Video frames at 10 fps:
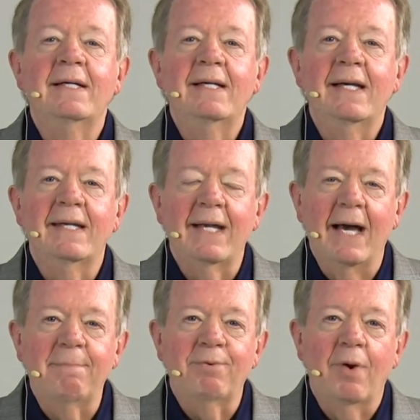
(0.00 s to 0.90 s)
and
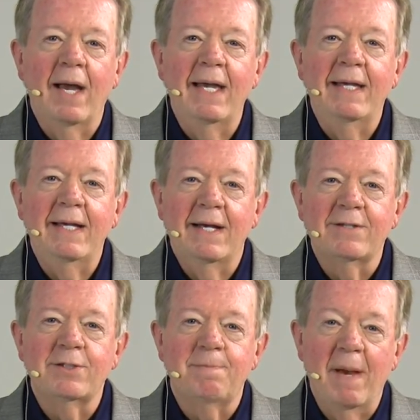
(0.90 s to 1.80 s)
I pray
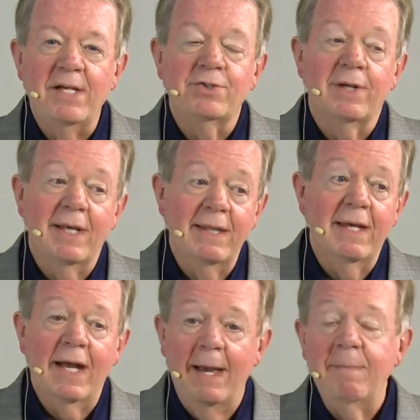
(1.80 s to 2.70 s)
especially
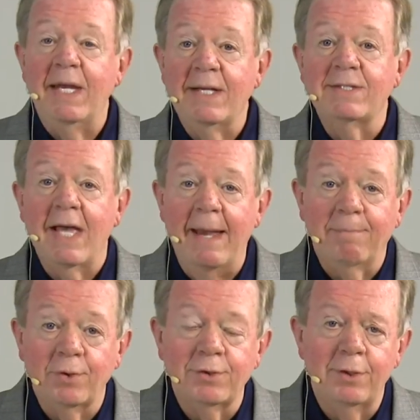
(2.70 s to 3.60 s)
that I'm an
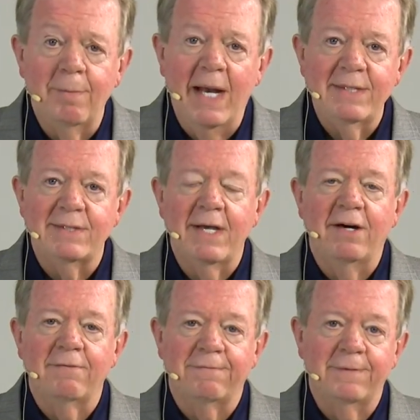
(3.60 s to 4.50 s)
example to
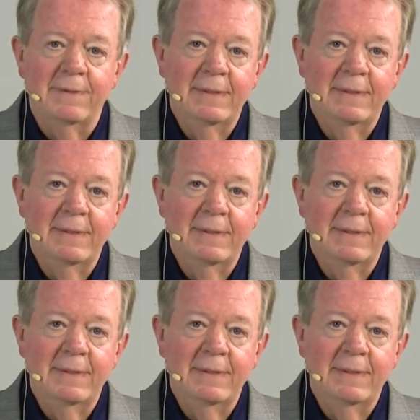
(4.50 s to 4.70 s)
myself,